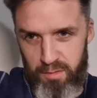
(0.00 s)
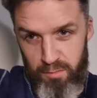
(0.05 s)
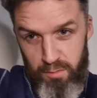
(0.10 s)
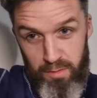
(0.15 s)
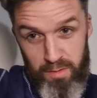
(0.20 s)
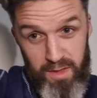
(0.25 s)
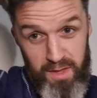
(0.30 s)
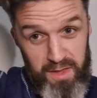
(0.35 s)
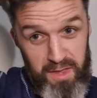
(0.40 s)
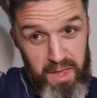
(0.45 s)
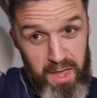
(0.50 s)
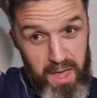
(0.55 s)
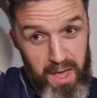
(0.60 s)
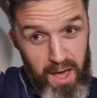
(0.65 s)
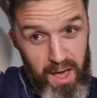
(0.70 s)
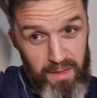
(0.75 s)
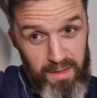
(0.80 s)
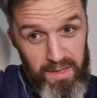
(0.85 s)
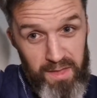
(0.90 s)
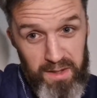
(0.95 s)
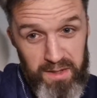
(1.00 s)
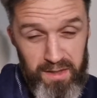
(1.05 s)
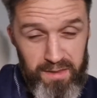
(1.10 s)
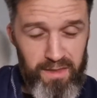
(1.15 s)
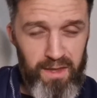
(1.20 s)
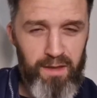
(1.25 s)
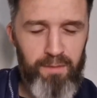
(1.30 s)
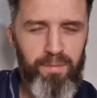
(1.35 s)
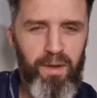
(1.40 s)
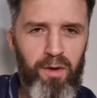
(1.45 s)
know. I think that's
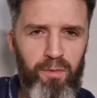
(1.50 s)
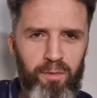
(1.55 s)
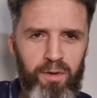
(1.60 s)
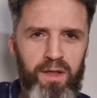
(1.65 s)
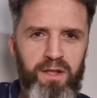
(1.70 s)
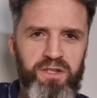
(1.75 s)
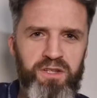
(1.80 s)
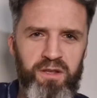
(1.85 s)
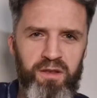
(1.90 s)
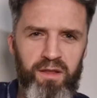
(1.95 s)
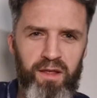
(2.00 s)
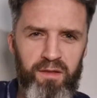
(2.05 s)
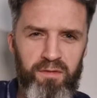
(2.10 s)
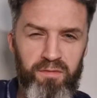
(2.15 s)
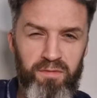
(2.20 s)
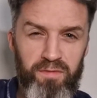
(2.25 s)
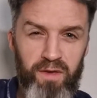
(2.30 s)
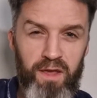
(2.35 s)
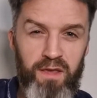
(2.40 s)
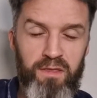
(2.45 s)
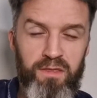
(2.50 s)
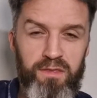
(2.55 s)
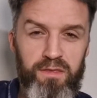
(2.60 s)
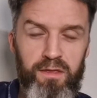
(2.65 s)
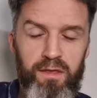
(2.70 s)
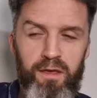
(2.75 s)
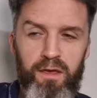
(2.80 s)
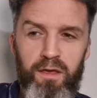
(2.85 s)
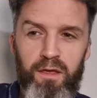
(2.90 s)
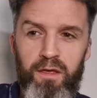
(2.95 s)
the thing about religion and
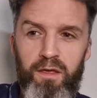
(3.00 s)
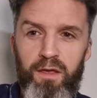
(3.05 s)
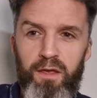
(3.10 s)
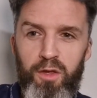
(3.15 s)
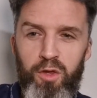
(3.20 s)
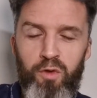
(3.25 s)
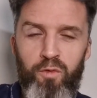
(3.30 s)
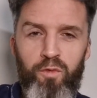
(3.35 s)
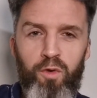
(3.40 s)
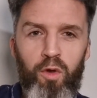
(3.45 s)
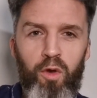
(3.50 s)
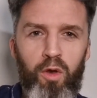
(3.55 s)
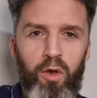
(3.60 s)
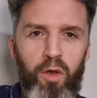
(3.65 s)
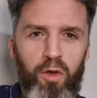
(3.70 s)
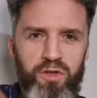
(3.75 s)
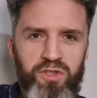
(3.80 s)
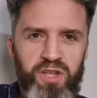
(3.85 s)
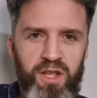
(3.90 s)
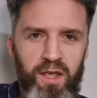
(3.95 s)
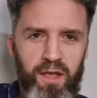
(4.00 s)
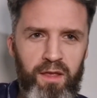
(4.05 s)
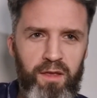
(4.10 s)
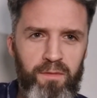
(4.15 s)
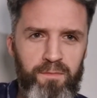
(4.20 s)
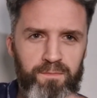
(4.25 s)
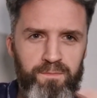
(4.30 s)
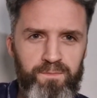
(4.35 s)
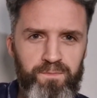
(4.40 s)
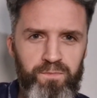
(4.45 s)
faith. You've got
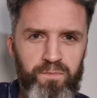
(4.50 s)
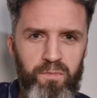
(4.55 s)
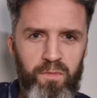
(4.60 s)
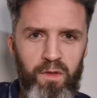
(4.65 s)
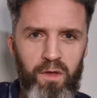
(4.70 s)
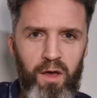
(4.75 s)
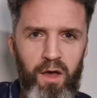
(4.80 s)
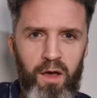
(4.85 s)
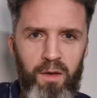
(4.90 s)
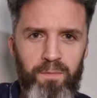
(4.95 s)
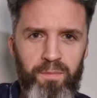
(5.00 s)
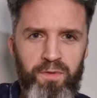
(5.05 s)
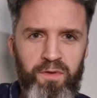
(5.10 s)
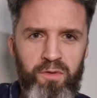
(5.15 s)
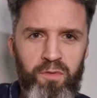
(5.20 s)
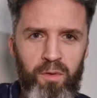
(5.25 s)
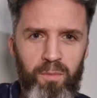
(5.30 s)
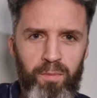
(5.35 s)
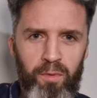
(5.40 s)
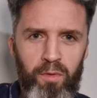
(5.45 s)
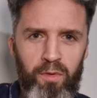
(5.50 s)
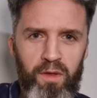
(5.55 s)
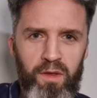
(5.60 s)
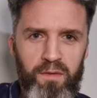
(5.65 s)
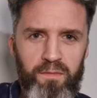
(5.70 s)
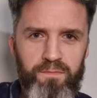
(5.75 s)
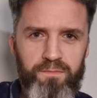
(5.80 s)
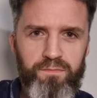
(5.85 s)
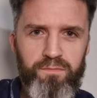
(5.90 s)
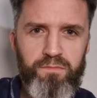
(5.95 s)
logic up to a
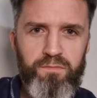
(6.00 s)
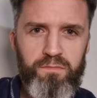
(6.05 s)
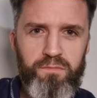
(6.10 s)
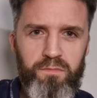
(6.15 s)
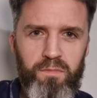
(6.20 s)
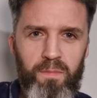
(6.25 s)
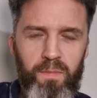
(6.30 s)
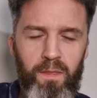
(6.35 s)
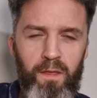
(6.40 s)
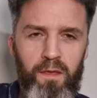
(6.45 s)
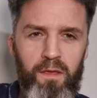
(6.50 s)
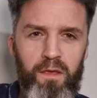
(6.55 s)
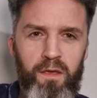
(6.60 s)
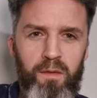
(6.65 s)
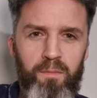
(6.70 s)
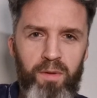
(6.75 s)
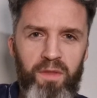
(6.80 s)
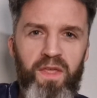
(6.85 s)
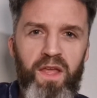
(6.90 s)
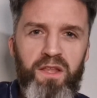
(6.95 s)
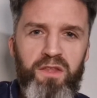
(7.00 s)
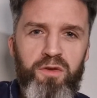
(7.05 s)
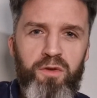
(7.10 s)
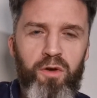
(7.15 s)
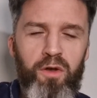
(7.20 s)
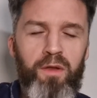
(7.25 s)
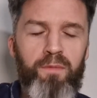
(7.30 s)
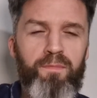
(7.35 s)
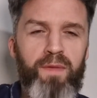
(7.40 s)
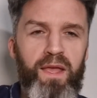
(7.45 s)
point, but then
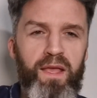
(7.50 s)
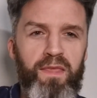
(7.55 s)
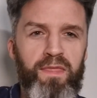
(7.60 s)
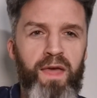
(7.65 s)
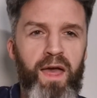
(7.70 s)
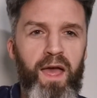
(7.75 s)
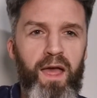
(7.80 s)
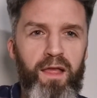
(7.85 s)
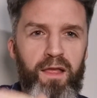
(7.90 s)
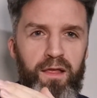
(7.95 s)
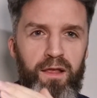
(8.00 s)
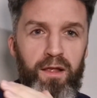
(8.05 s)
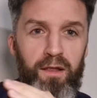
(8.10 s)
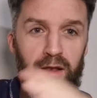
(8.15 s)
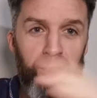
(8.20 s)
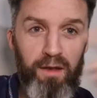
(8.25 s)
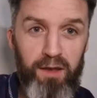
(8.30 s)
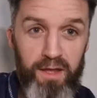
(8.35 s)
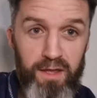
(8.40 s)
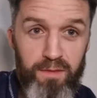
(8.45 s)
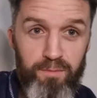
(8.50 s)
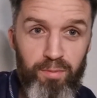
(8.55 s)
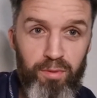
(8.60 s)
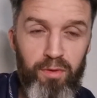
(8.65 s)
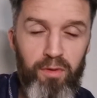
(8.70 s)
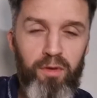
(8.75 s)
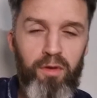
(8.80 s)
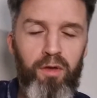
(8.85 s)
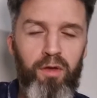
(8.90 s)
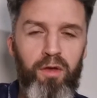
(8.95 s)
you've got to make that leap